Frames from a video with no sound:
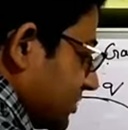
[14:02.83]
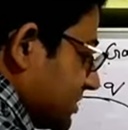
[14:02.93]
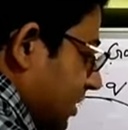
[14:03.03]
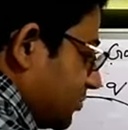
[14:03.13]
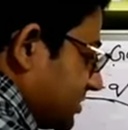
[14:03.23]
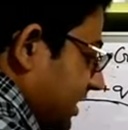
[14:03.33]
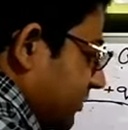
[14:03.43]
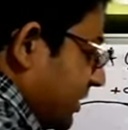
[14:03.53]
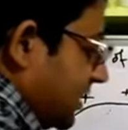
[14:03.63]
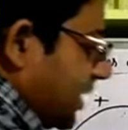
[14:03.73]
is outside
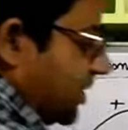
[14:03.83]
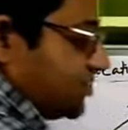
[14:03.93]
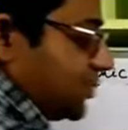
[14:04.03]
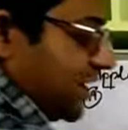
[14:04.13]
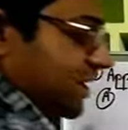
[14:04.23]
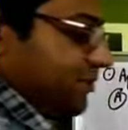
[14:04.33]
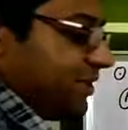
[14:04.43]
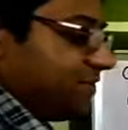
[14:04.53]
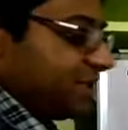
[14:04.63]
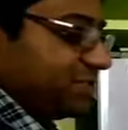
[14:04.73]
only. So angle
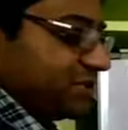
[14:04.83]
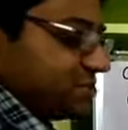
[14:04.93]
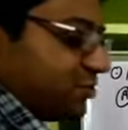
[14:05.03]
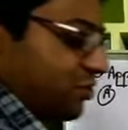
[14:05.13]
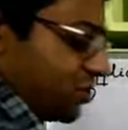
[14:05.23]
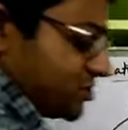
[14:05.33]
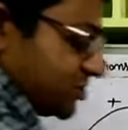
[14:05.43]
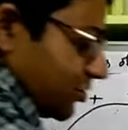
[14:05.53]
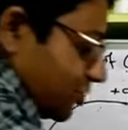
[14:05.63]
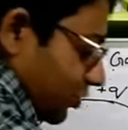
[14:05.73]
between them is 0, cos
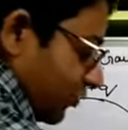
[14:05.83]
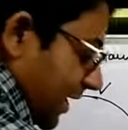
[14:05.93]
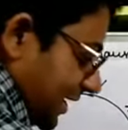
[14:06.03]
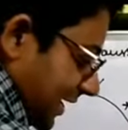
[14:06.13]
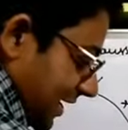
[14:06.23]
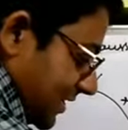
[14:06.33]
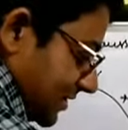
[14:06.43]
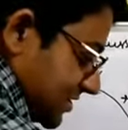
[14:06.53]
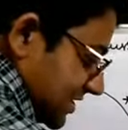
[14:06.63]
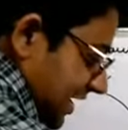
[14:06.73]
0 equal to 1. Again,
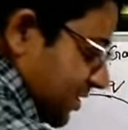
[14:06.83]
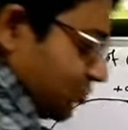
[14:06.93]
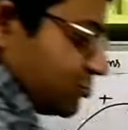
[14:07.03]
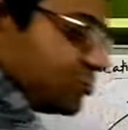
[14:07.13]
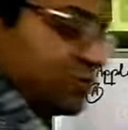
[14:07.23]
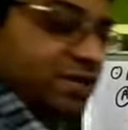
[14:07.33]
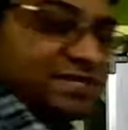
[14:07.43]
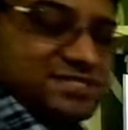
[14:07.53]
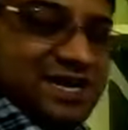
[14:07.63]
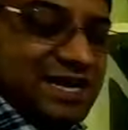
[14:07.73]
this line also
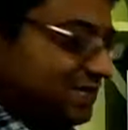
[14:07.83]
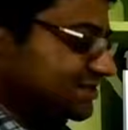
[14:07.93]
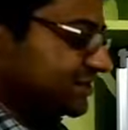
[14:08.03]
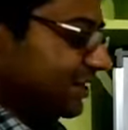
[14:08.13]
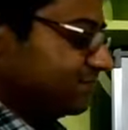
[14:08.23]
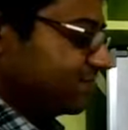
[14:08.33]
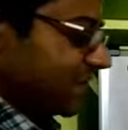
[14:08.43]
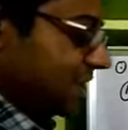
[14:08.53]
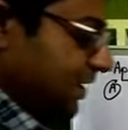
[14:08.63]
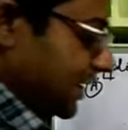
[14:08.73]
exactly same.
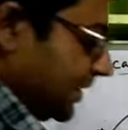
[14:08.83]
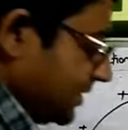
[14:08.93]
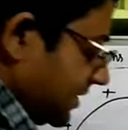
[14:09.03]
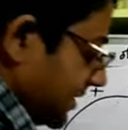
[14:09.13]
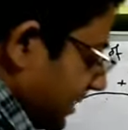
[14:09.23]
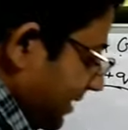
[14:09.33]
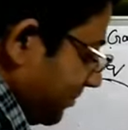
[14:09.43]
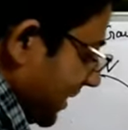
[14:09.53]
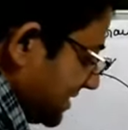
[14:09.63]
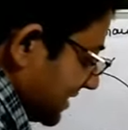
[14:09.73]
Here implies